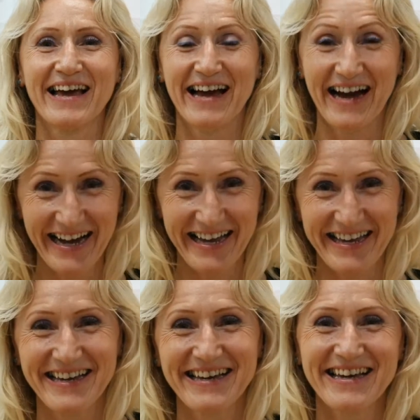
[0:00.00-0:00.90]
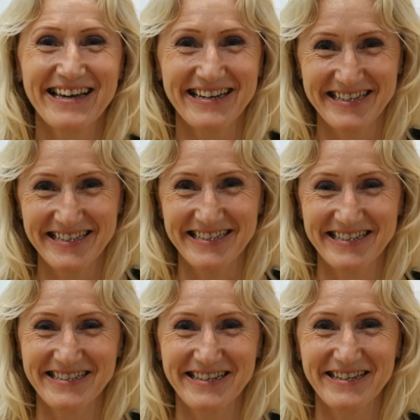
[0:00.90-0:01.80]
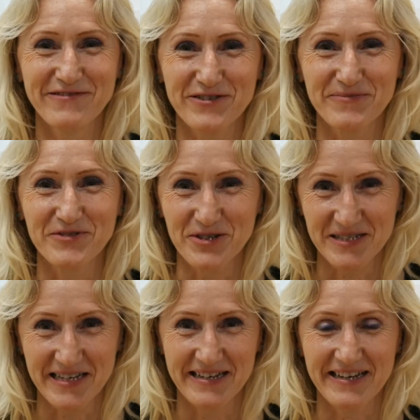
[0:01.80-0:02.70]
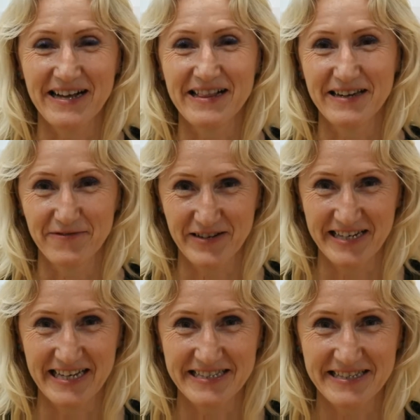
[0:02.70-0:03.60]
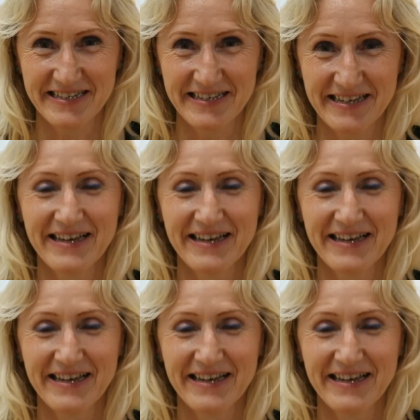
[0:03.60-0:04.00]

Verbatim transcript: Hi, this is Ildi from NeuroCentric Health and Fitness.